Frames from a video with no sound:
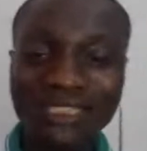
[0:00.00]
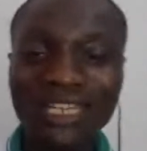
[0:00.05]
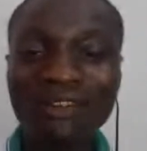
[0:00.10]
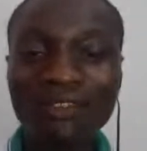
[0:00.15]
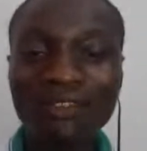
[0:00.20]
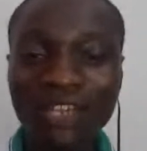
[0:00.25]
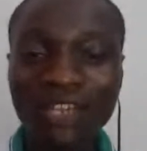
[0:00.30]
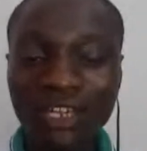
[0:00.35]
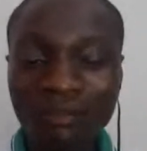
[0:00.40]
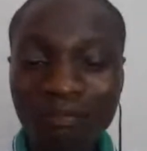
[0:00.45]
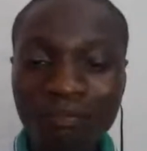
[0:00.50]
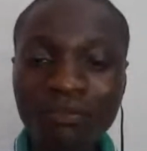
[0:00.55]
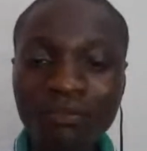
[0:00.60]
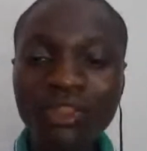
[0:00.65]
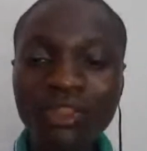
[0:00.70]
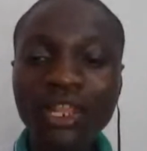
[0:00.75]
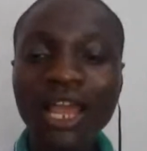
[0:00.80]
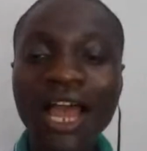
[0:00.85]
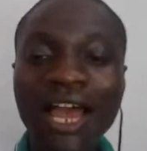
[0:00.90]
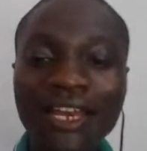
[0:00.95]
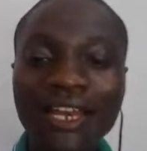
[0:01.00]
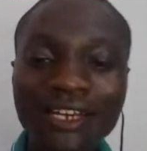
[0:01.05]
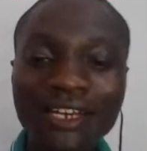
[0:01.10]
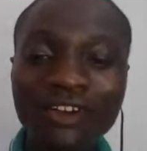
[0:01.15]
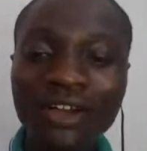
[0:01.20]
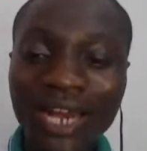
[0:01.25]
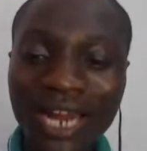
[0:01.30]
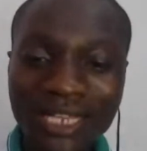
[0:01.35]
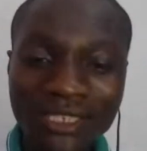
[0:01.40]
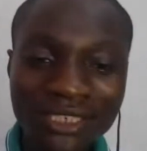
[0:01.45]
server, and the
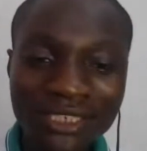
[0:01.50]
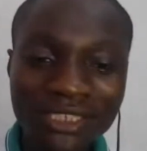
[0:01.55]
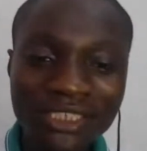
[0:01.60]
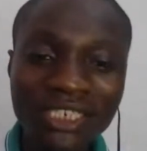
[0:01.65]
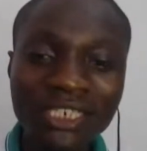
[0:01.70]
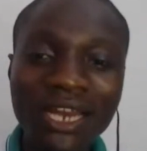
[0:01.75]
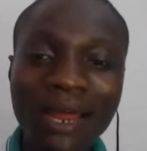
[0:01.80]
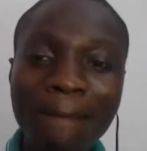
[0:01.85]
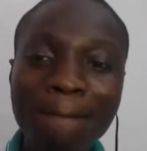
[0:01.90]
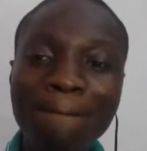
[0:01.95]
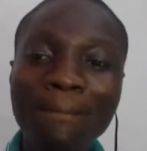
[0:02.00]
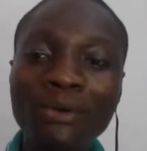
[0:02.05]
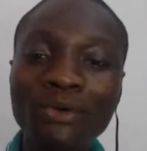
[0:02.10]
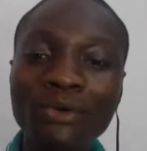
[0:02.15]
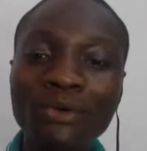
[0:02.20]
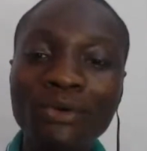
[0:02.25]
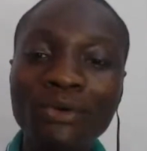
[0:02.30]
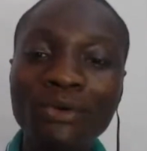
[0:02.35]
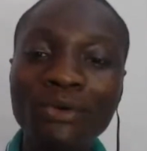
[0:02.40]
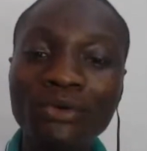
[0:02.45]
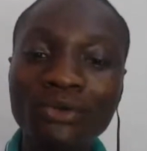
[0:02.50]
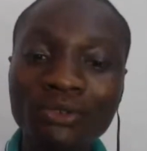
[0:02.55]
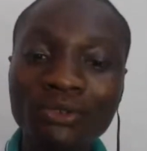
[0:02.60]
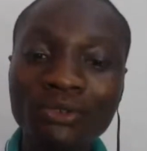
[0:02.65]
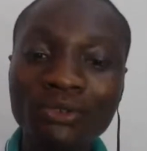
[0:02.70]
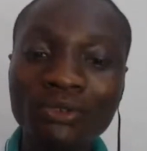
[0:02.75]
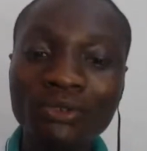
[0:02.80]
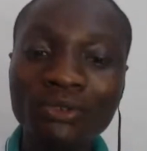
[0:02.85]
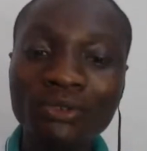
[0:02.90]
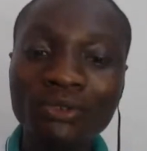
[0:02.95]
organization that
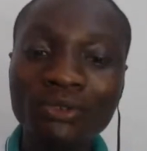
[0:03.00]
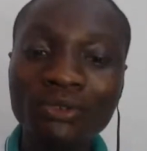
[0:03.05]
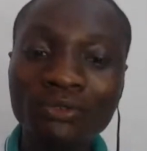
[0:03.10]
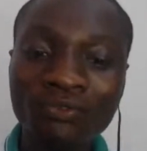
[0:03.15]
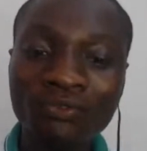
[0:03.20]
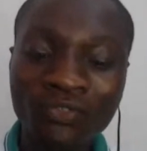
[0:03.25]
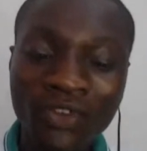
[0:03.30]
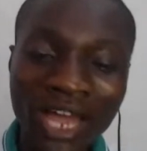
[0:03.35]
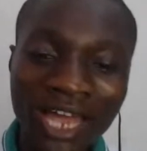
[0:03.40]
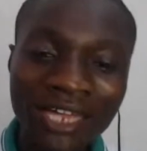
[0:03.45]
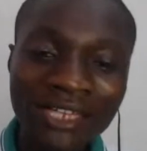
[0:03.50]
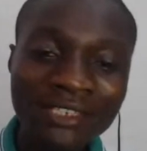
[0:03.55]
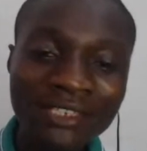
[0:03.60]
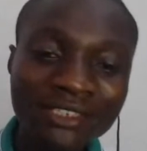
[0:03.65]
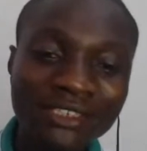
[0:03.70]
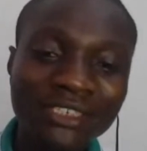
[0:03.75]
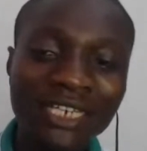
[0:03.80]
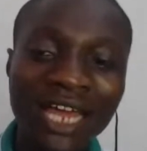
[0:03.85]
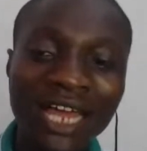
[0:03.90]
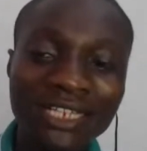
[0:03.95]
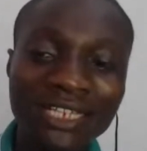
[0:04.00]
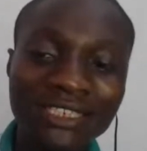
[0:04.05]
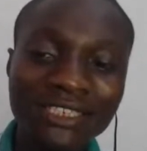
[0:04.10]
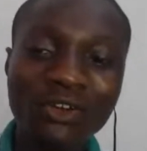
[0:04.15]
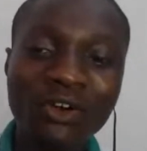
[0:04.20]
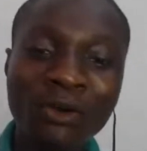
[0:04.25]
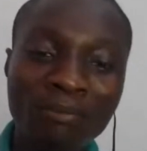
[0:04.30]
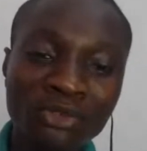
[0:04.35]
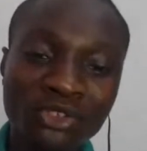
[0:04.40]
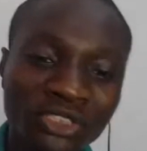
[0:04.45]
provides that opportunity
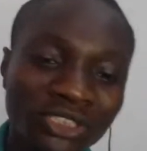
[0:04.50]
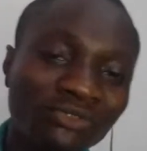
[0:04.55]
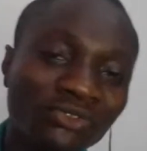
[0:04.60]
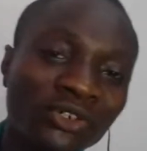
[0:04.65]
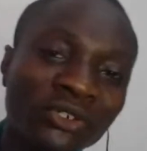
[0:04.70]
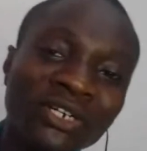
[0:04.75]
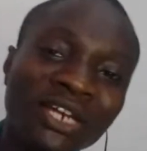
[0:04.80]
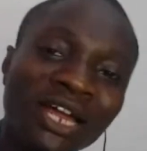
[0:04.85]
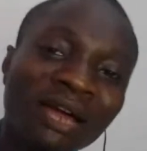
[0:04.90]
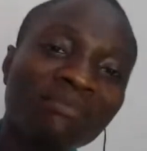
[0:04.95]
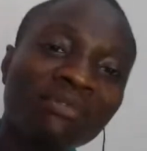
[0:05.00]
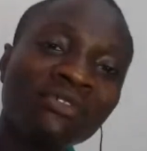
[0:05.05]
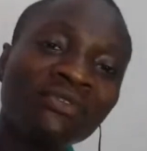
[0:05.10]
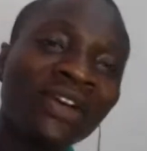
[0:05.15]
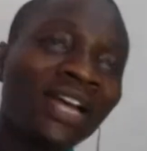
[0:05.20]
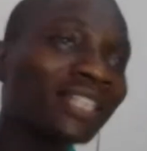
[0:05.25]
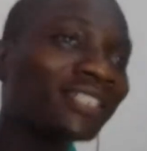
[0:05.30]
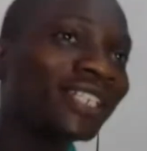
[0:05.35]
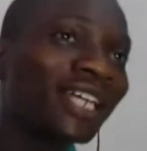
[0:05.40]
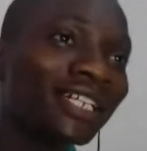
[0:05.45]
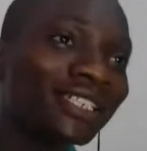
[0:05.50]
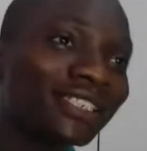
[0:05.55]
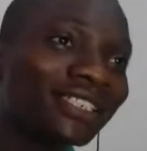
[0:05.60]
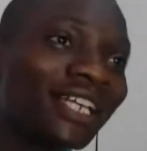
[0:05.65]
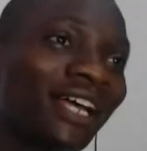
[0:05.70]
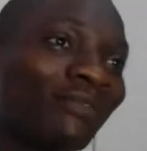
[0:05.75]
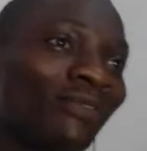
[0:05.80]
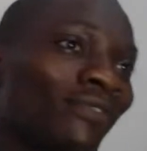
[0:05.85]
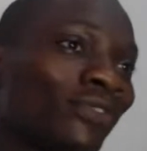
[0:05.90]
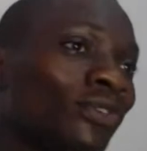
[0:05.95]
for you, that provides that server for
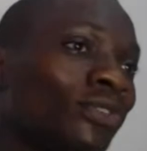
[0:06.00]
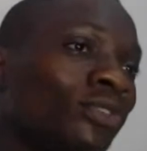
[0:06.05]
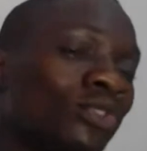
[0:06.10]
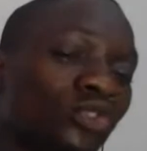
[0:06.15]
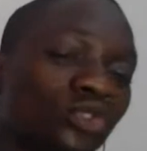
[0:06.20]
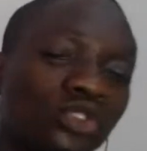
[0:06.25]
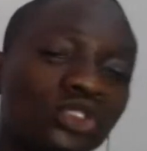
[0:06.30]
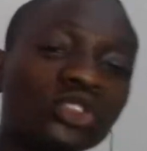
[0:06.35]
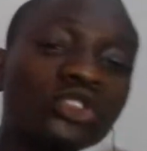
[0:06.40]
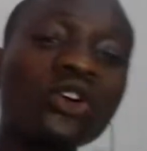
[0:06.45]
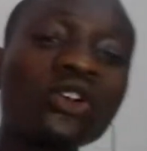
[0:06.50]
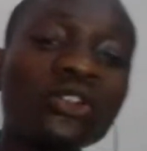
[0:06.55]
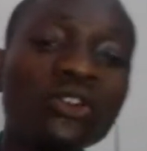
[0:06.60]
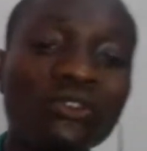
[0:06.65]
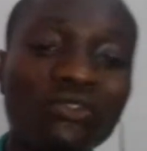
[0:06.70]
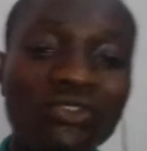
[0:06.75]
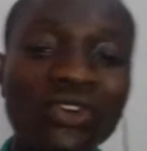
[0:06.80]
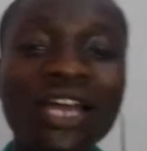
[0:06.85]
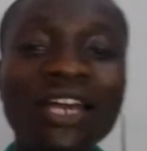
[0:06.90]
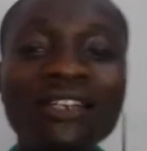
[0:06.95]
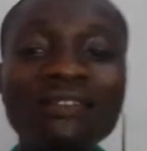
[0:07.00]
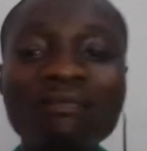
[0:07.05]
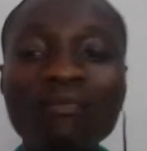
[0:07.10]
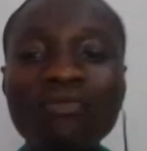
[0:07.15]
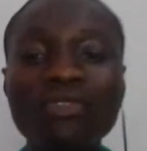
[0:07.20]
you to store your file,